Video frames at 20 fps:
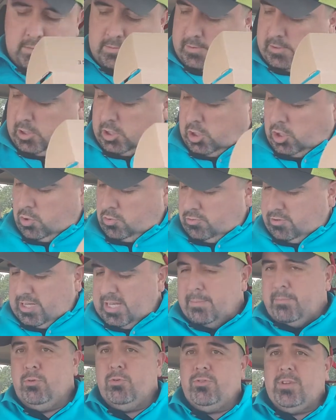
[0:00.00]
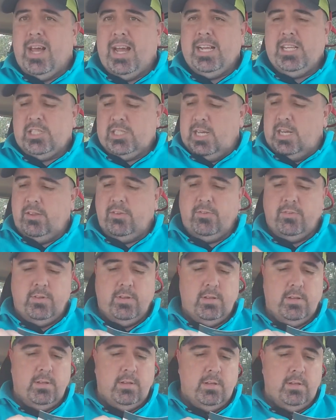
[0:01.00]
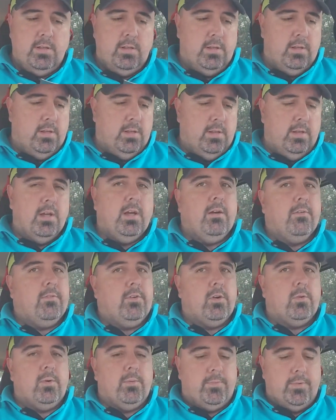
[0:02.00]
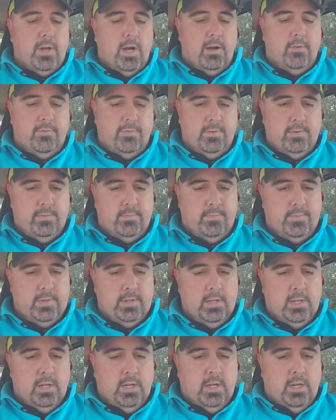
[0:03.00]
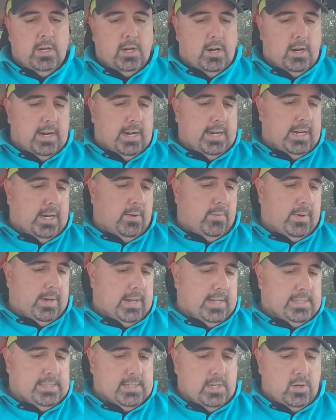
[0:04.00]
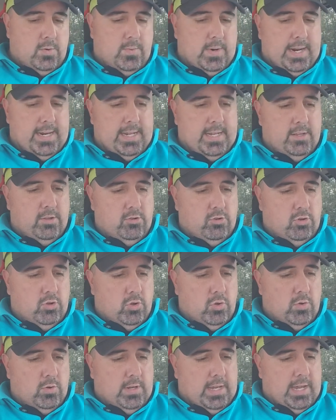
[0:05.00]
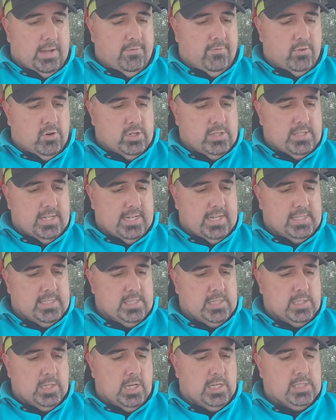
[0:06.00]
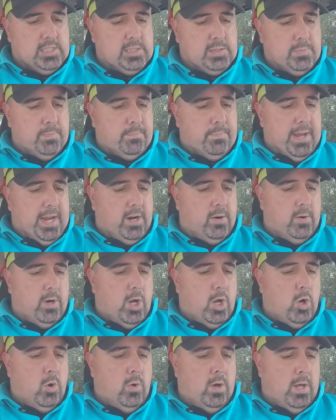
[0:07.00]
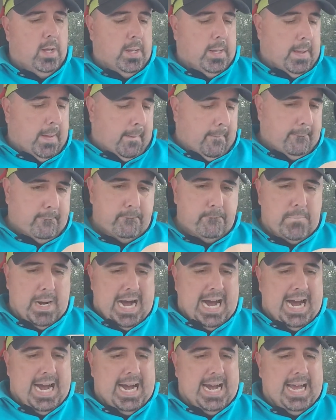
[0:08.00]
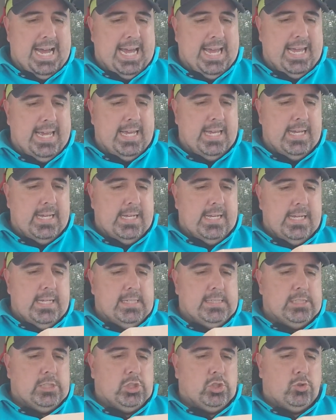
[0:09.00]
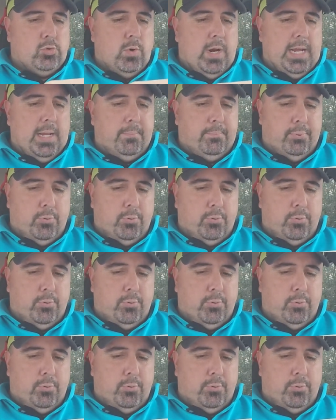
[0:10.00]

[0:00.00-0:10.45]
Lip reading: No Dibble Digest. Feel ripped off. All right, anyway, let's go right into... Okay, first thing is a Sparrow by Strike